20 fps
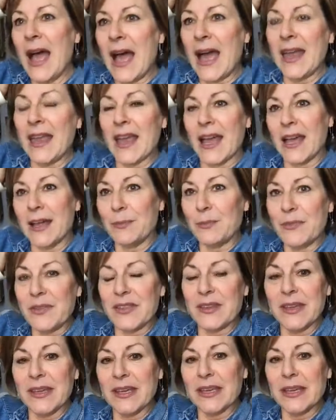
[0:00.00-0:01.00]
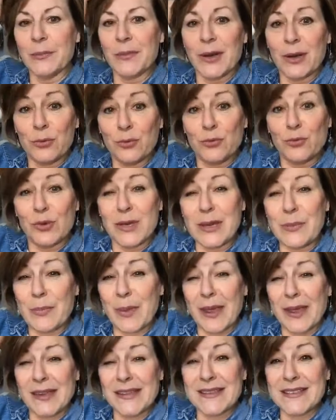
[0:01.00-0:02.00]
I am thinking about
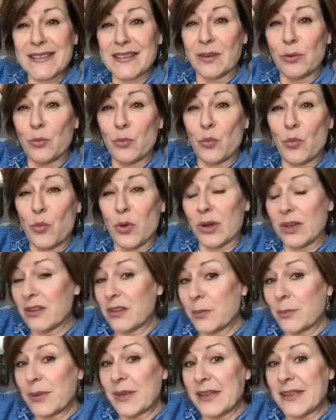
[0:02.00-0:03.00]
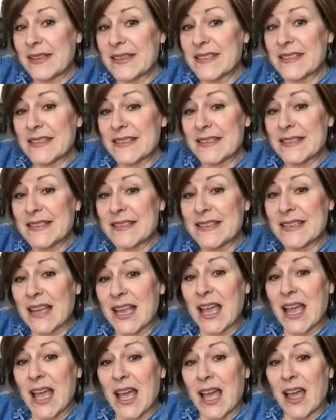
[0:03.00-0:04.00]
repainting one of the pieces,
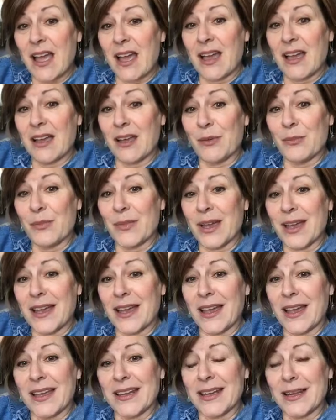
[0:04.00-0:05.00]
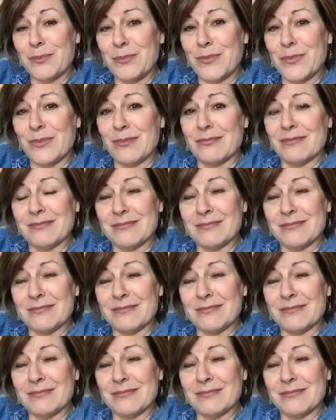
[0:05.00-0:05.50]
and I'm